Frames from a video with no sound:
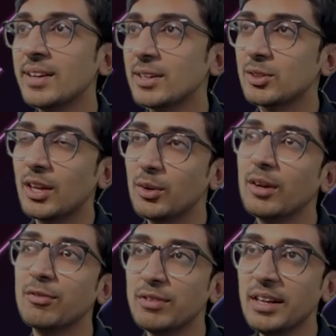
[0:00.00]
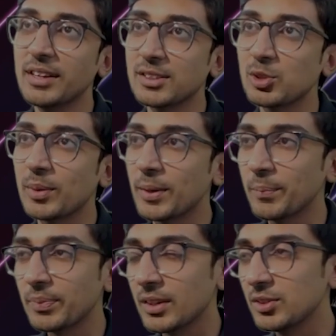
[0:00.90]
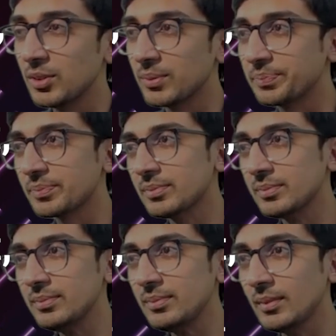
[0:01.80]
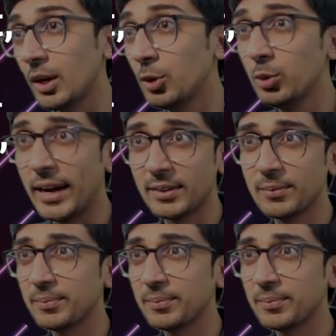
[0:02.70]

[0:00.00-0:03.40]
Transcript: so that you can fill a resume. So do that.